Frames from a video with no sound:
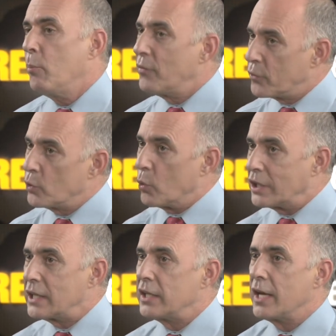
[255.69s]
But for the
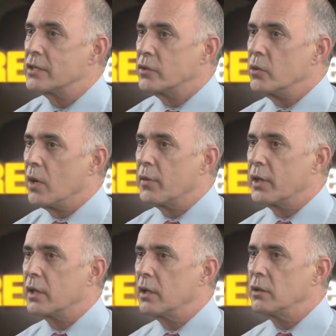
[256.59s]
working class too, I
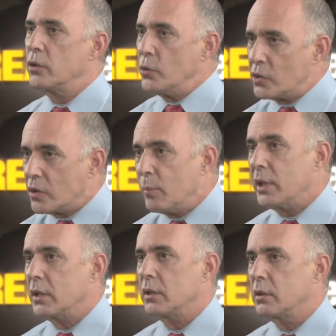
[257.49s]
think it used to
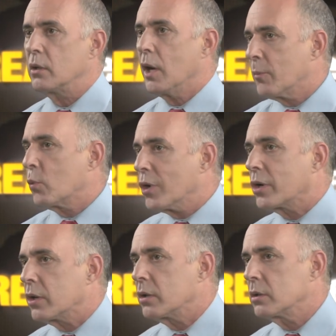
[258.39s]
be, you know, I'm a
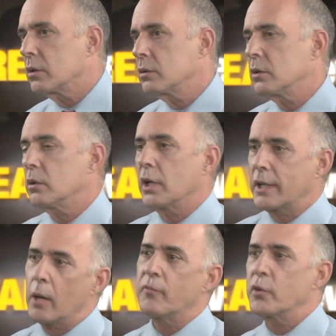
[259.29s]
worker, Right. You know, I
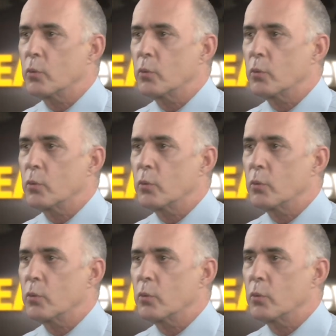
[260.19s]
come from the